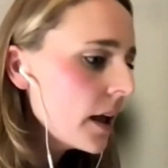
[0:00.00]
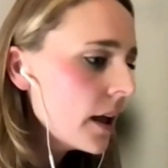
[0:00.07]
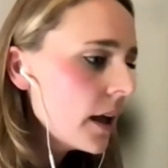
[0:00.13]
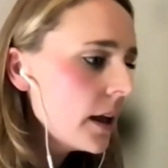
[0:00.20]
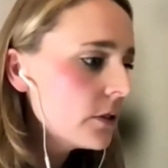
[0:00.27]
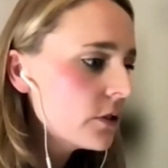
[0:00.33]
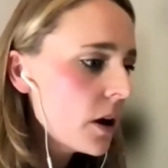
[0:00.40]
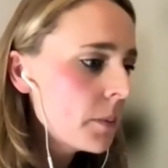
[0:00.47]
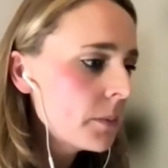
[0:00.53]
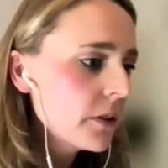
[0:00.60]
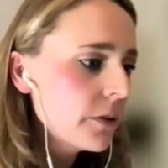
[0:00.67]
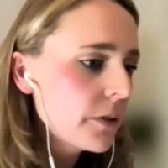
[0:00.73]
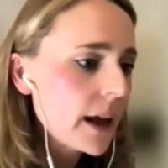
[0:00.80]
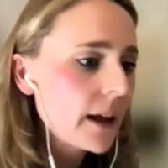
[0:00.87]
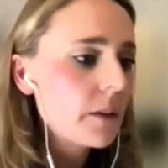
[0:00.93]
In terms
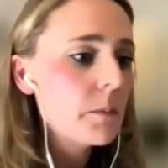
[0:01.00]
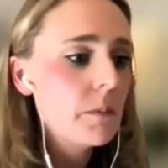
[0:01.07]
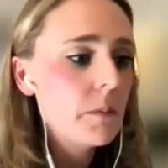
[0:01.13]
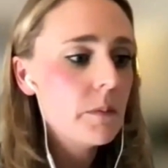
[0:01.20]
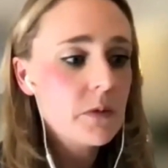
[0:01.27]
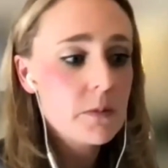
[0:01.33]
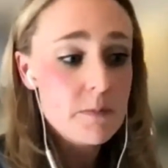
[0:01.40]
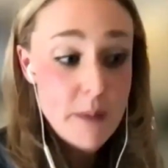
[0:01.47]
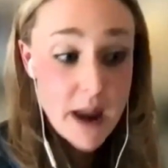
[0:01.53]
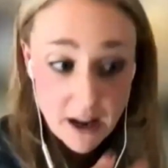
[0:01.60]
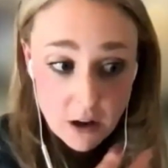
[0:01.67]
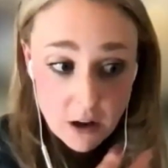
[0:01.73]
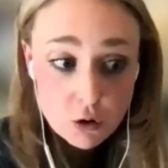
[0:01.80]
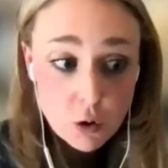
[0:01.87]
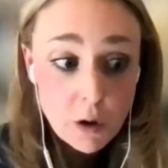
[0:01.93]
of
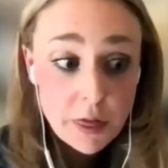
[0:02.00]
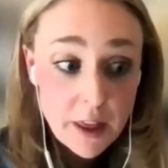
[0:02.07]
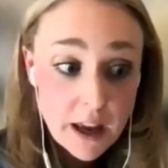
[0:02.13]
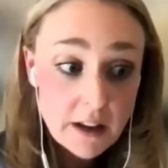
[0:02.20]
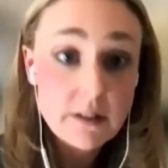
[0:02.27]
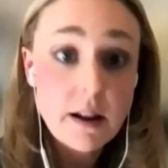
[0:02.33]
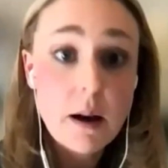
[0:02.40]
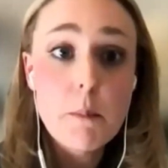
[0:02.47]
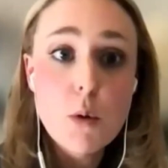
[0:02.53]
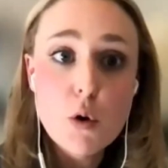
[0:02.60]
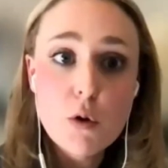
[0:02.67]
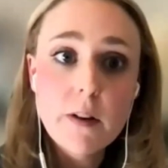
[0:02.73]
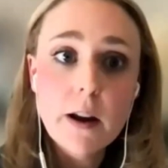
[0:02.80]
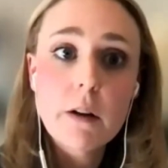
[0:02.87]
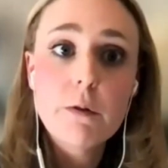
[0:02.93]
making sure things are
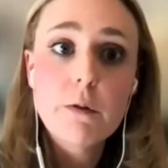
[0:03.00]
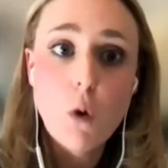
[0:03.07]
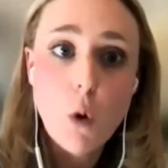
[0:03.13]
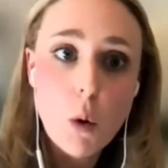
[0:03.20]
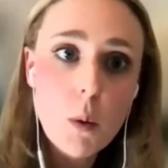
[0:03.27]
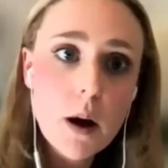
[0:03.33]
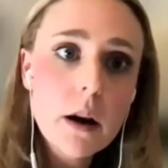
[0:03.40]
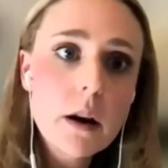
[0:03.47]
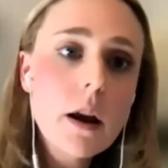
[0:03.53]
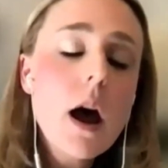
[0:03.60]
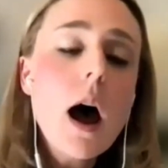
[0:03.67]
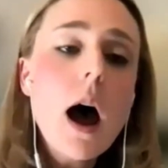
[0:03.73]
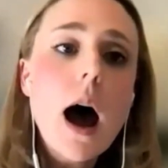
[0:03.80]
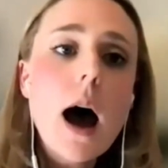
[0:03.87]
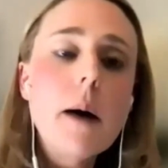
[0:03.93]
moving forward,
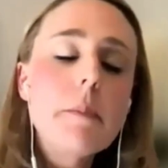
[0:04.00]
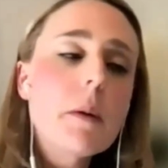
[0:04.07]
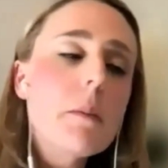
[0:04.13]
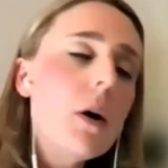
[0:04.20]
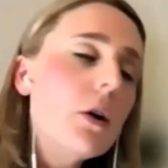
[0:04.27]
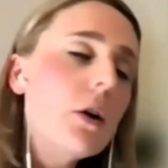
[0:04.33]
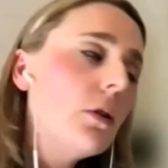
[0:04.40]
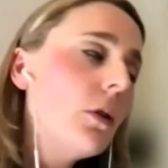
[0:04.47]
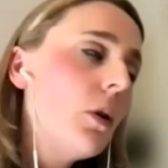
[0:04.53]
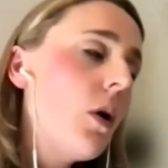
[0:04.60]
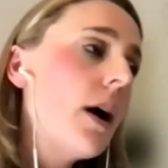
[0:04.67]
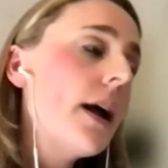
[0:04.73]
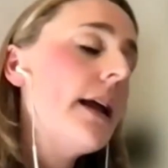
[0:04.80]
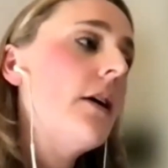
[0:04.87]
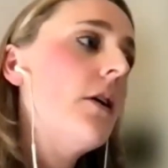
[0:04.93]
the model law
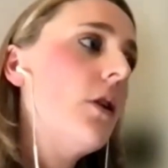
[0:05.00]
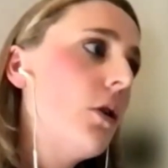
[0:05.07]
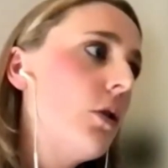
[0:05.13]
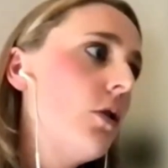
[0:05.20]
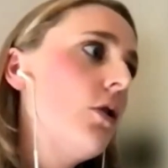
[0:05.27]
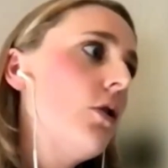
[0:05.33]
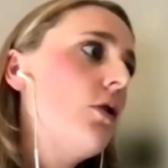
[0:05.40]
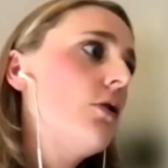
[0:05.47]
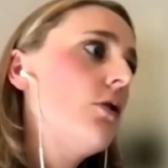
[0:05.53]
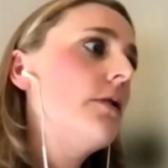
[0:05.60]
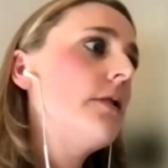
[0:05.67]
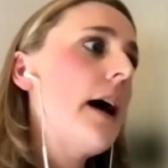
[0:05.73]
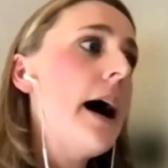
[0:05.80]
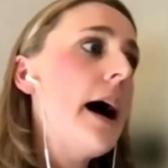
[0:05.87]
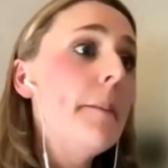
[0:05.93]
includes
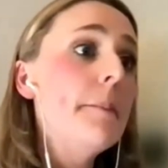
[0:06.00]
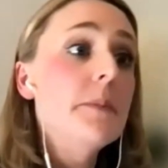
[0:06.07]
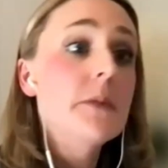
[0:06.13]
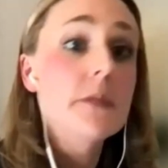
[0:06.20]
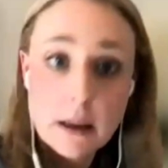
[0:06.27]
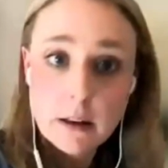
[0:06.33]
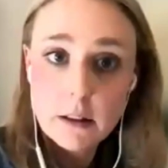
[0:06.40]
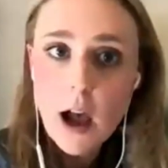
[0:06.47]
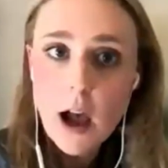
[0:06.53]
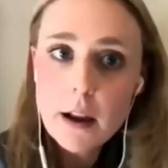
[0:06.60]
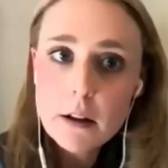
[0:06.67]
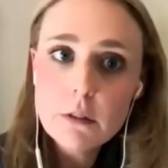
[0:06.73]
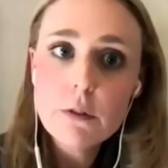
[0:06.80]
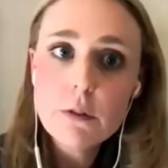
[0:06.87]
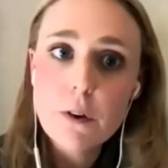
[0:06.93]

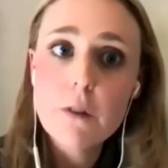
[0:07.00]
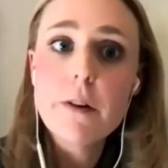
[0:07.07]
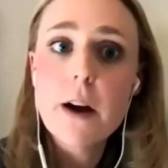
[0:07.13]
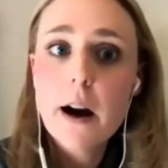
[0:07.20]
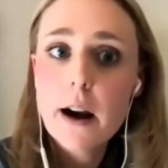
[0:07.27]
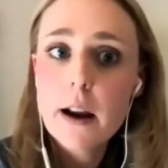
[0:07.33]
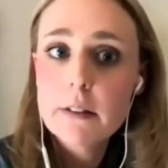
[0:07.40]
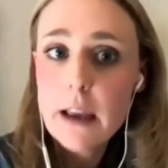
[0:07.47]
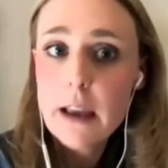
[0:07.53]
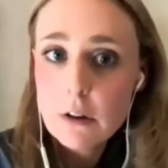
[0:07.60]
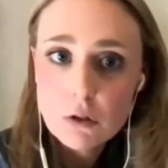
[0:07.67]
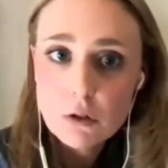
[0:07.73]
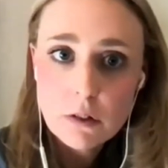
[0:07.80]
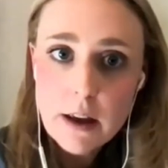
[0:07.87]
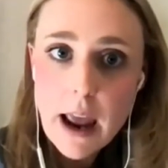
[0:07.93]
deadlines for various
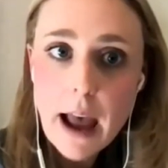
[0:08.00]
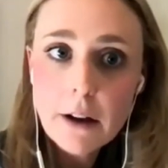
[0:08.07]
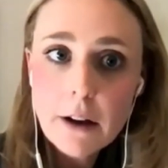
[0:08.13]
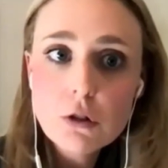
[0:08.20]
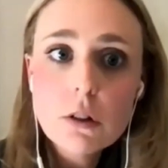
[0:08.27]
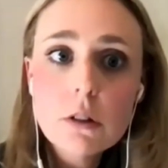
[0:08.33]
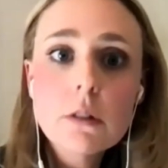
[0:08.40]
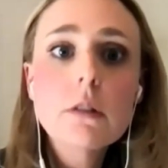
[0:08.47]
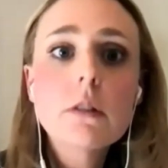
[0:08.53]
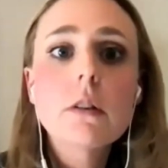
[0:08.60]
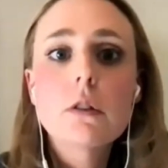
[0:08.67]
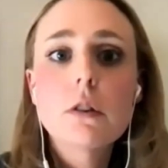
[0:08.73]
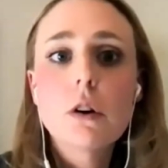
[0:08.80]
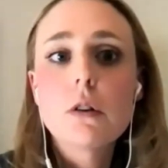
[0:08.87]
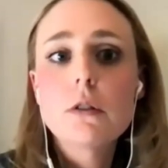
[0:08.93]
agency actions.
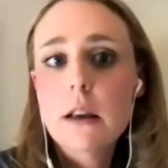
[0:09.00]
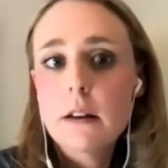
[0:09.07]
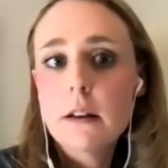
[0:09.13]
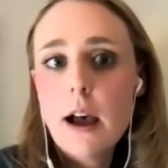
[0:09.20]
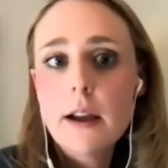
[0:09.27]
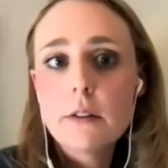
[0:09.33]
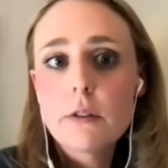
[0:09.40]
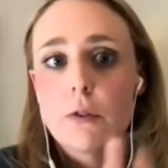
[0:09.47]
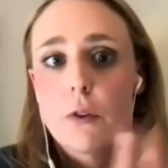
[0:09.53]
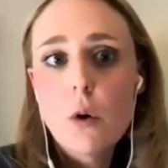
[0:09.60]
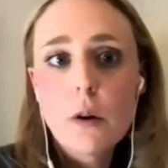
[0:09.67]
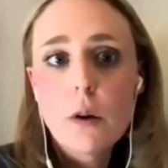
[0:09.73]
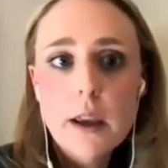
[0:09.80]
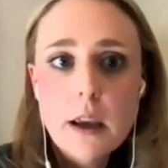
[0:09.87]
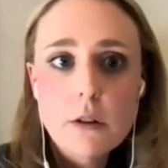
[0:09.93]
So deadlines
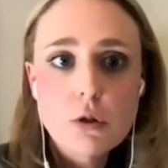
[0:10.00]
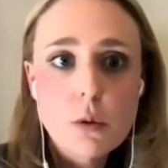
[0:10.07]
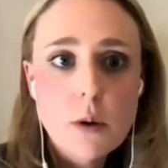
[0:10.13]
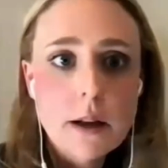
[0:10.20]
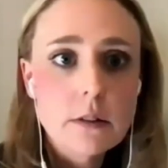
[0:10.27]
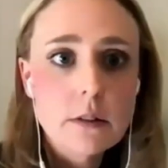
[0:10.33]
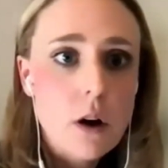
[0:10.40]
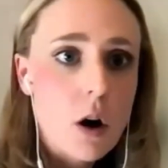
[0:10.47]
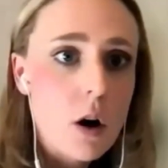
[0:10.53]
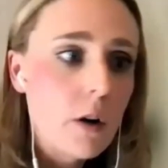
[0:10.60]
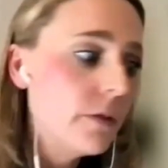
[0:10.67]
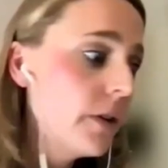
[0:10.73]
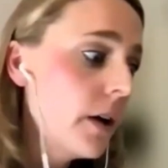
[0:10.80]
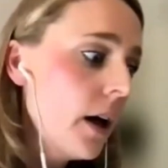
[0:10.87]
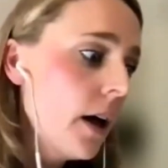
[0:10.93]
for the issuance of
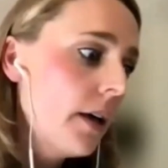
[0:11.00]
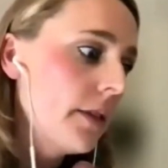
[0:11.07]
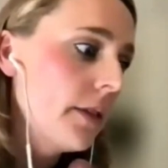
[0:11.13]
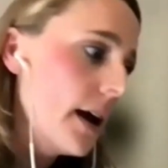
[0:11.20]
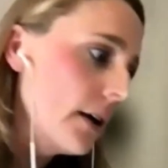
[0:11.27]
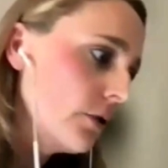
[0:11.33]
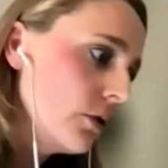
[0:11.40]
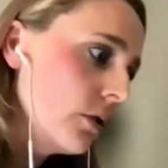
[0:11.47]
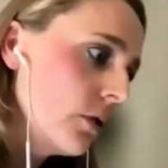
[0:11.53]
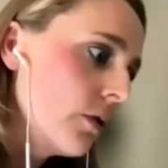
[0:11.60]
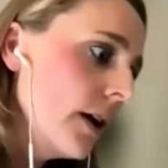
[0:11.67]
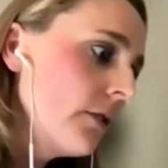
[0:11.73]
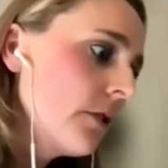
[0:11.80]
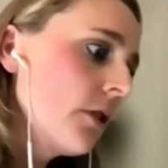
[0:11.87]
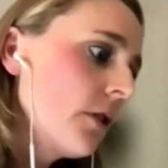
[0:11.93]
the national
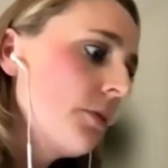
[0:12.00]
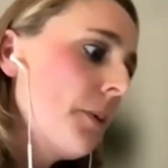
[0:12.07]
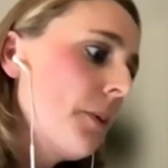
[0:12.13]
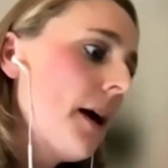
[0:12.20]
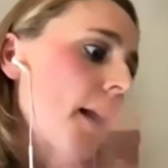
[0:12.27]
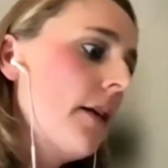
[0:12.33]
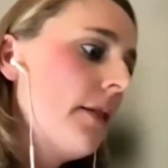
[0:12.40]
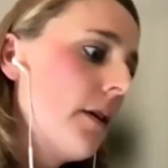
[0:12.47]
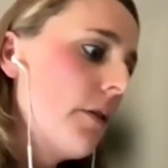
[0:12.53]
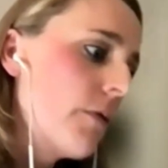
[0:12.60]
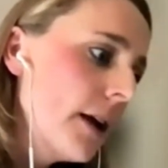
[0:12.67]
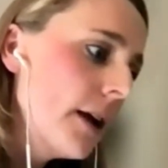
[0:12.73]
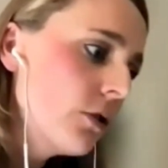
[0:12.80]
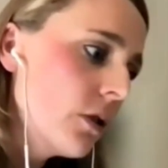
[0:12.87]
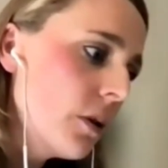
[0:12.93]
research plan, the
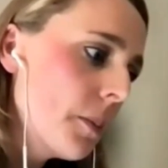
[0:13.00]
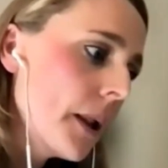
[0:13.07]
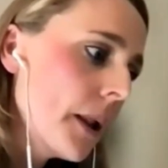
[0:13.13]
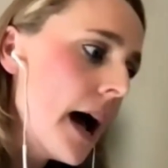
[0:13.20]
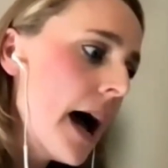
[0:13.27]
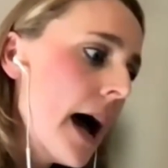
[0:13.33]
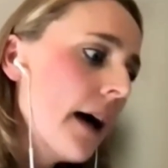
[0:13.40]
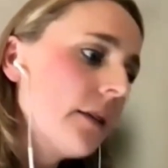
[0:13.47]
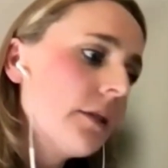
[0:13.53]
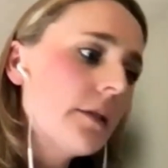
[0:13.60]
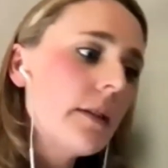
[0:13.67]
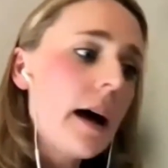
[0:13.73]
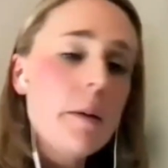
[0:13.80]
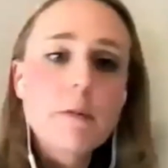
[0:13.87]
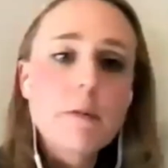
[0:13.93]
regional plans
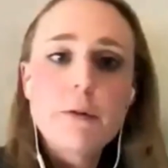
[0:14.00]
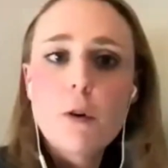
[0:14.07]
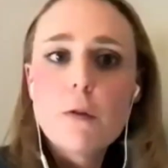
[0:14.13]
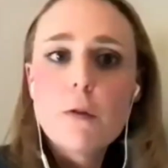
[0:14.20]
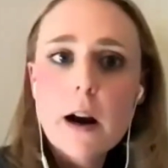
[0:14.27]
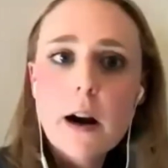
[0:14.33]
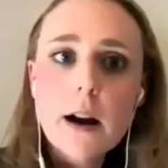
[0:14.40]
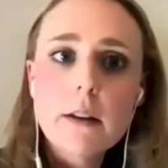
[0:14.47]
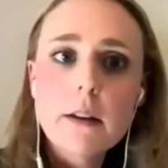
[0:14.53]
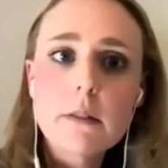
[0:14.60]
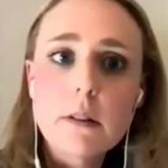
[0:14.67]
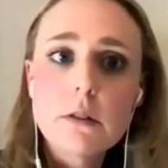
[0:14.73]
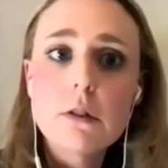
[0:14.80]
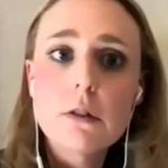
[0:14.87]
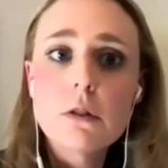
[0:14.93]
for various
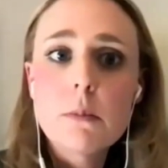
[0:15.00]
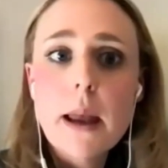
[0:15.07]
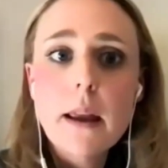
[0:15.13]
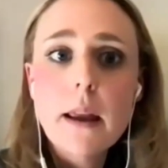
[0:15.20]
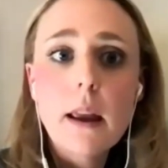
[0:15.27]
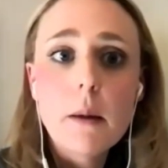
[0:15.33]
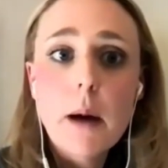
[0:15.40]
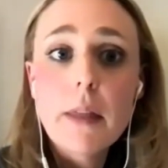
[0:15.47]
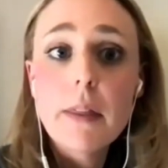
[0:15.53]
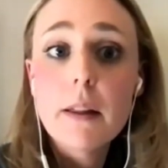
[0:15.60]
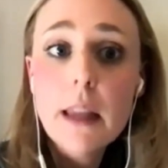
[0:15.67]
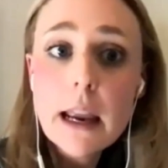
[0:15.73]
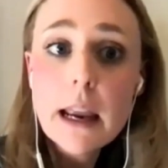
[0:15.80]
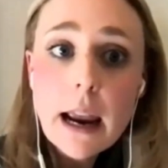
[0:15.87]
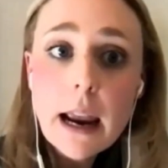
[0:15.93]
decision-making by the
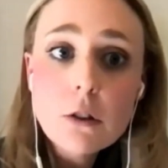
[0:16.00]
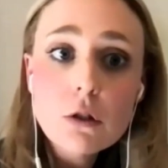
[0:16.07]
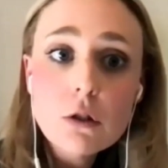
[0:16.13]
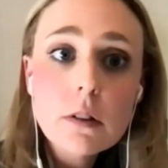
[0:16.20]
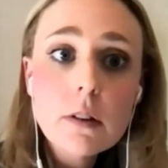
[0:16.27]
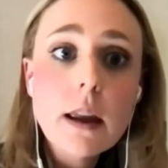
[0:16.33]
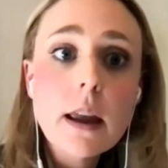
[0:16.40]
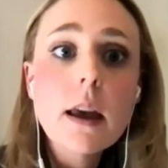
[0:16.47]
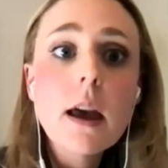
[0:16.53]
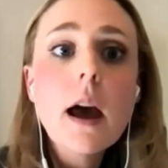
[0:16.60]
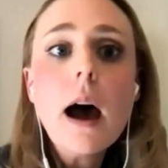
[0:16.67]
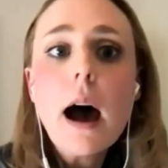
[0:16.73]
lead agency.